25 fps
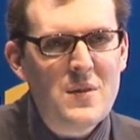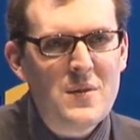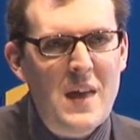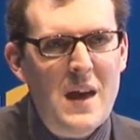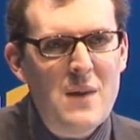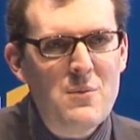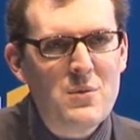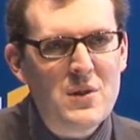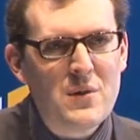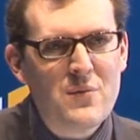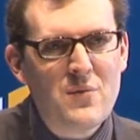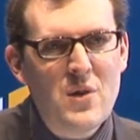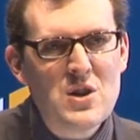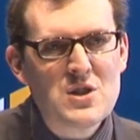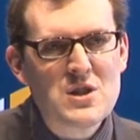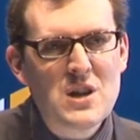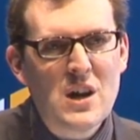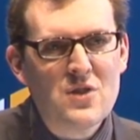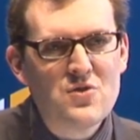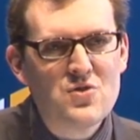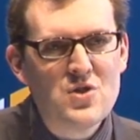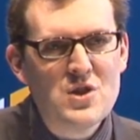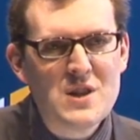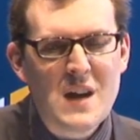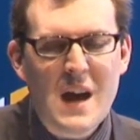They were the first
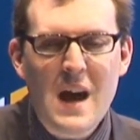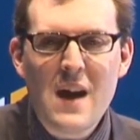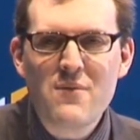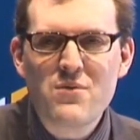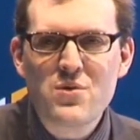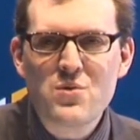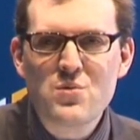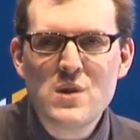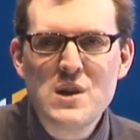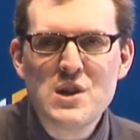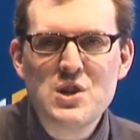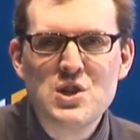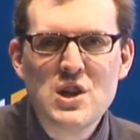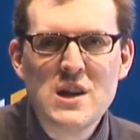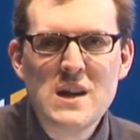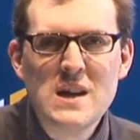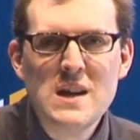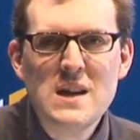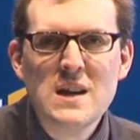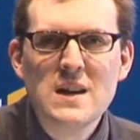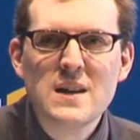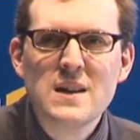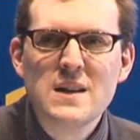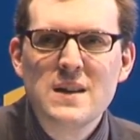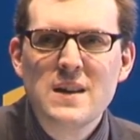country to have
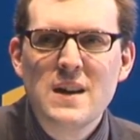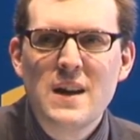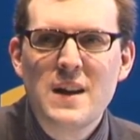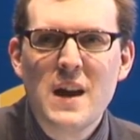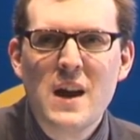3G,